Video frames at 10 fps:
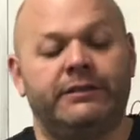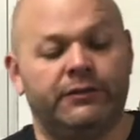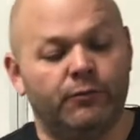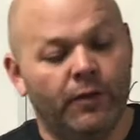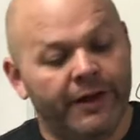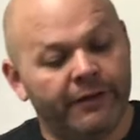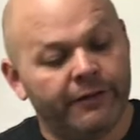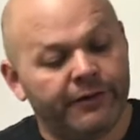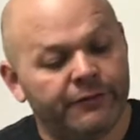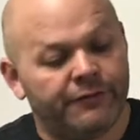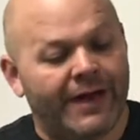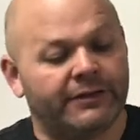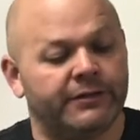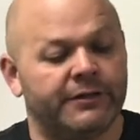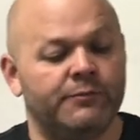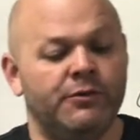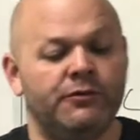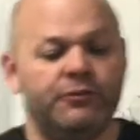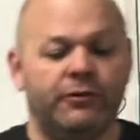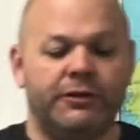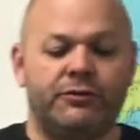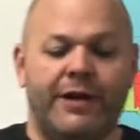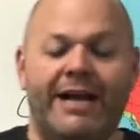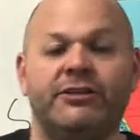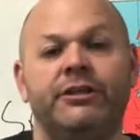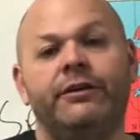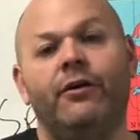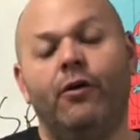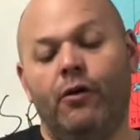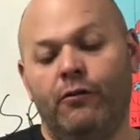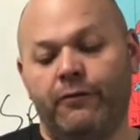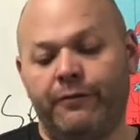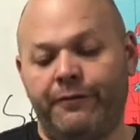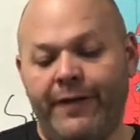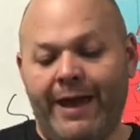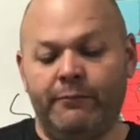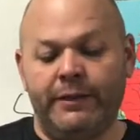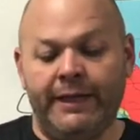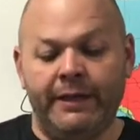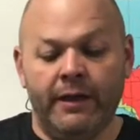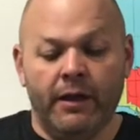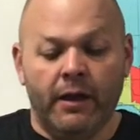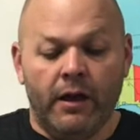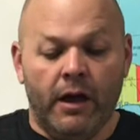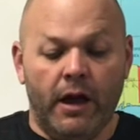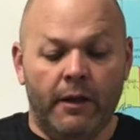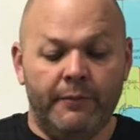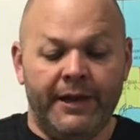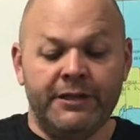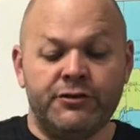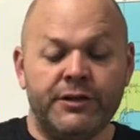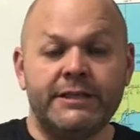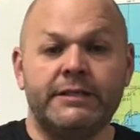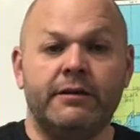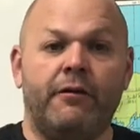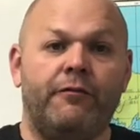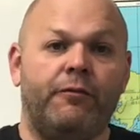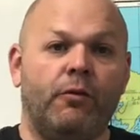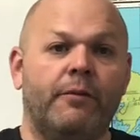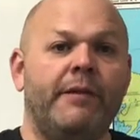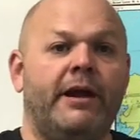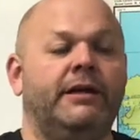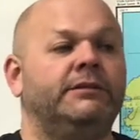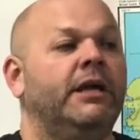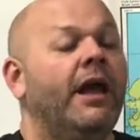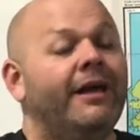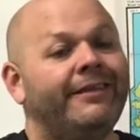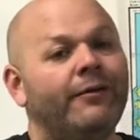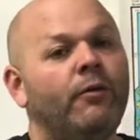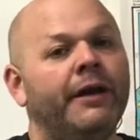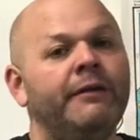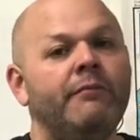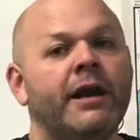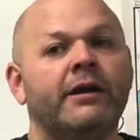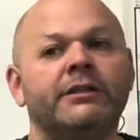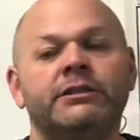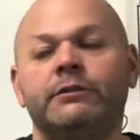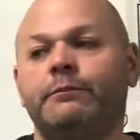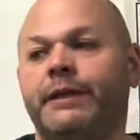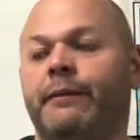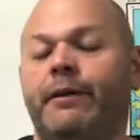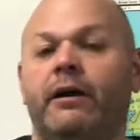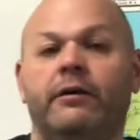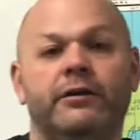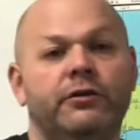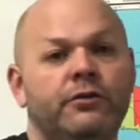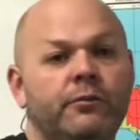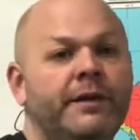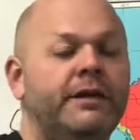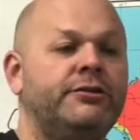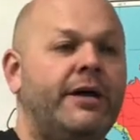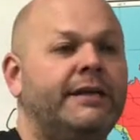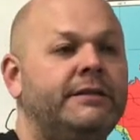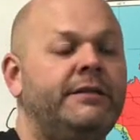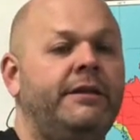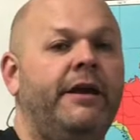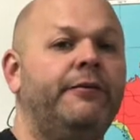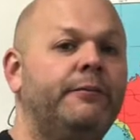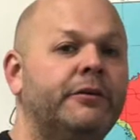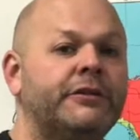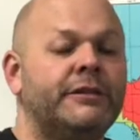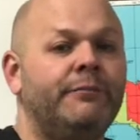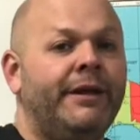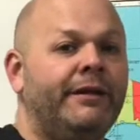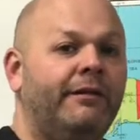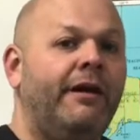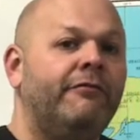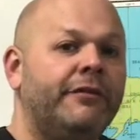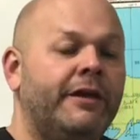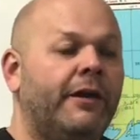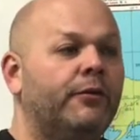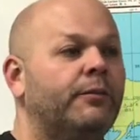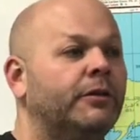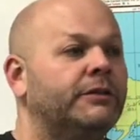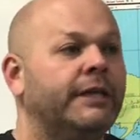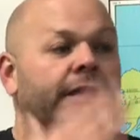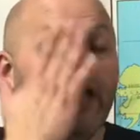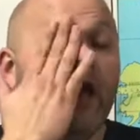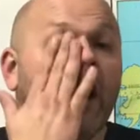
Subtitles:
So one other huge factor is mutual attraction over family interests for marriage. They wanted marriage to be about you being attracted to the other person, being in love with the other person.